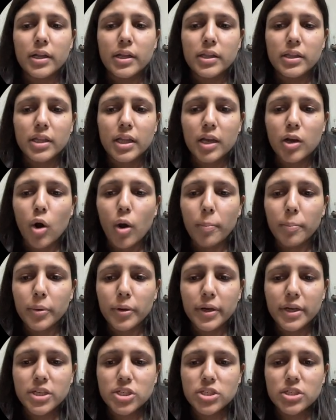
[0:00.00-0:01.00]
the
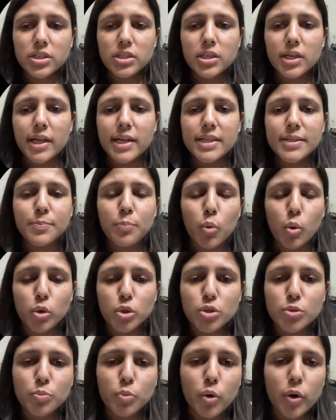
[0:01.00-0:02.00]
computation is
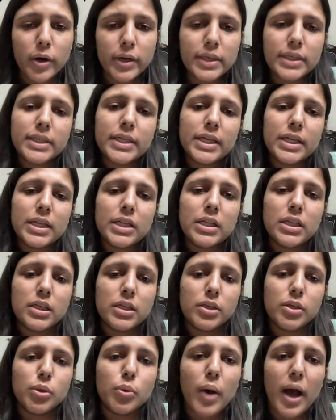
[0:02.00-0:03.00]
postponed till
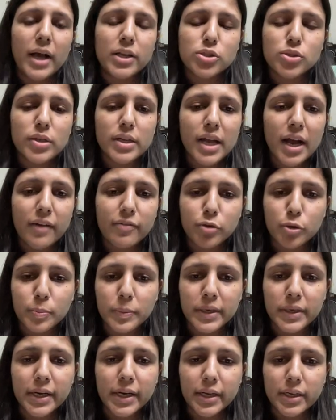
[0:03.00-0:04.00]
you actually have to
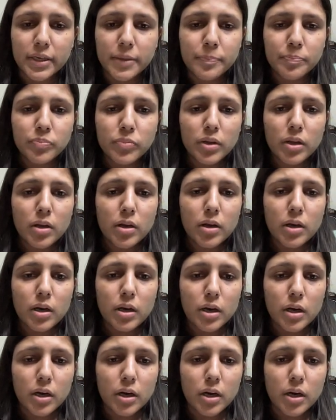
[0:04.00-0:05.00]
predict.
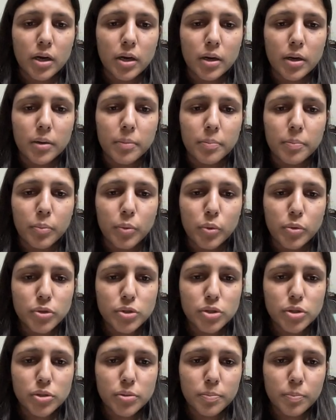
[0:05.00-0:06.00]

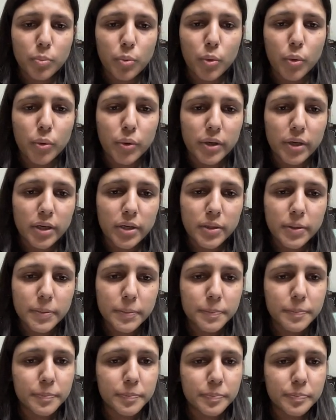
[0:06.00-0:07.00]
Postponed
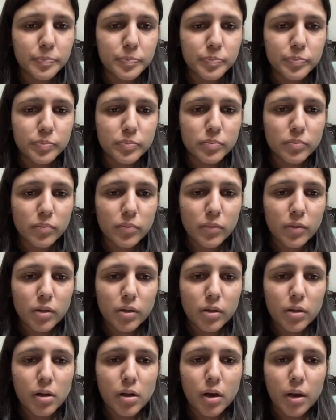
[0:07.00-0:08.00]

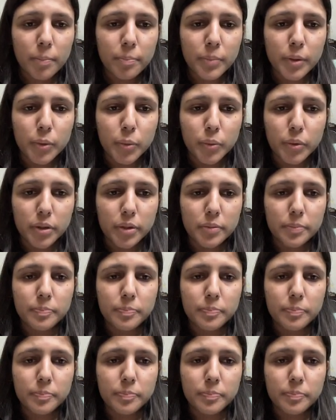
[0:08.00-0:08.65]
compute.